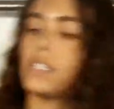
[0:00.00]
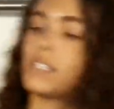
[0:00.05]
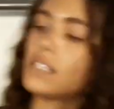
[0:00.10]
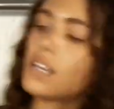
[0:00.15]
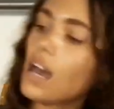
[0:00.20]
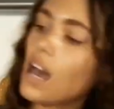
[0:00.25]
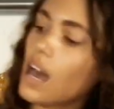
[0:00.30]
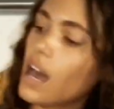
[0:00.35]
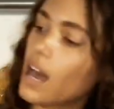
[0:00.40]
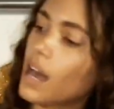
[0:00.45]

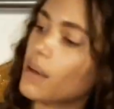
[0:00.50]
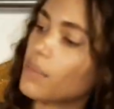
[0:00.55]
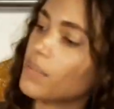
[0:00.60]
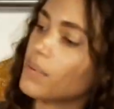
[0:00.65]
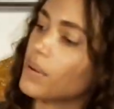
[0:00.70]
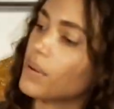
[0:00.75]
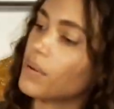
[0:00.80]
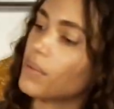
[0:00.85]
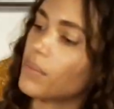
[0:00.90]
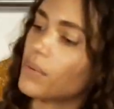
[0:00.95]
top
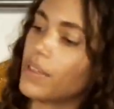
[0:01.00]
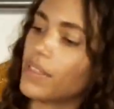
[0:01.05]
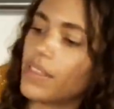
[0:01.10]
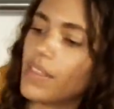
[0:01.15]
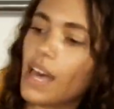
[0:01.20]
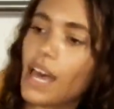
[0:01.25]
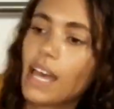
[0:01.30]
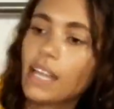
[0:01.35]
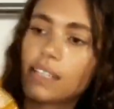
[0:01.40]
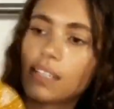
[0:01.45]
with
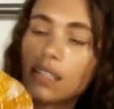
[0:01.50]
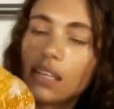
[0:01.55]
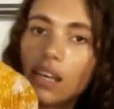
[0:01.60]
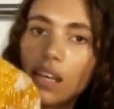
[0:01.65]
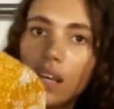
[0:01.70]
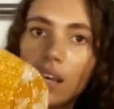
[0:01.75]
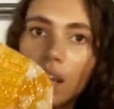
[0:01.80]
that